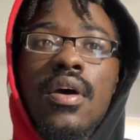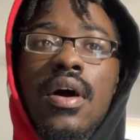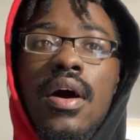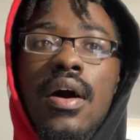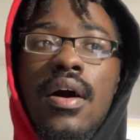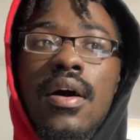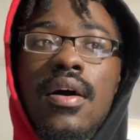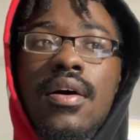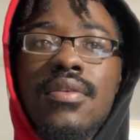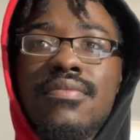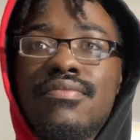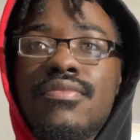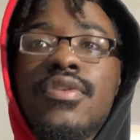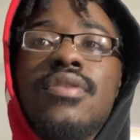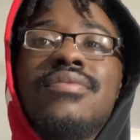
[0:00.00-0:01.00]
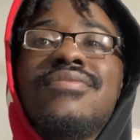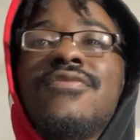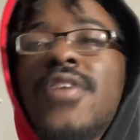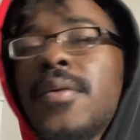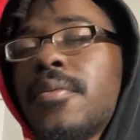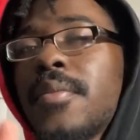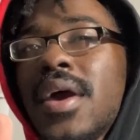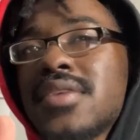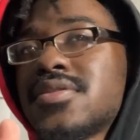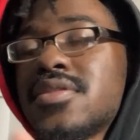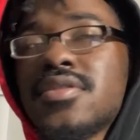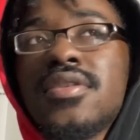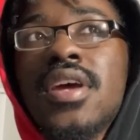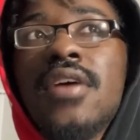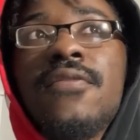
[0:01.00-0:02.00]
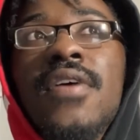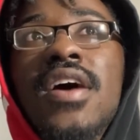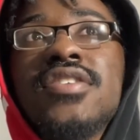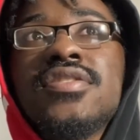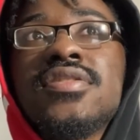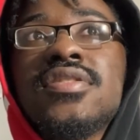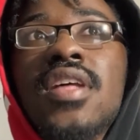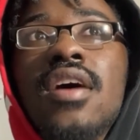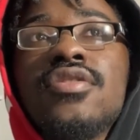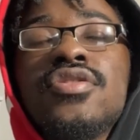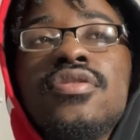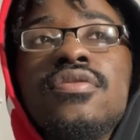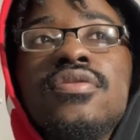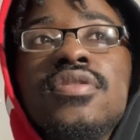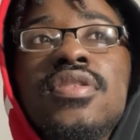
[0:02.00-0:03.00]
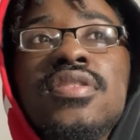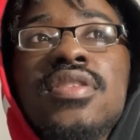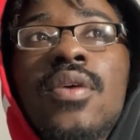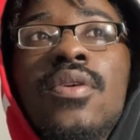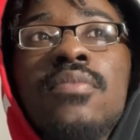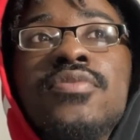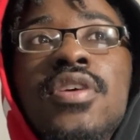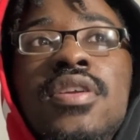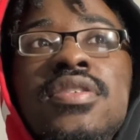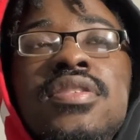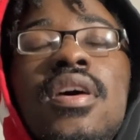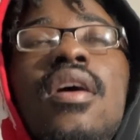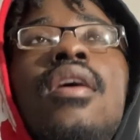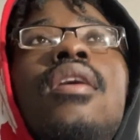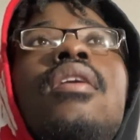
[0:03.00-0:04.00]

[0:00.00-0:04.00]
Vapor Maxes are not fashion style shoes. That's not what I'm trying to say.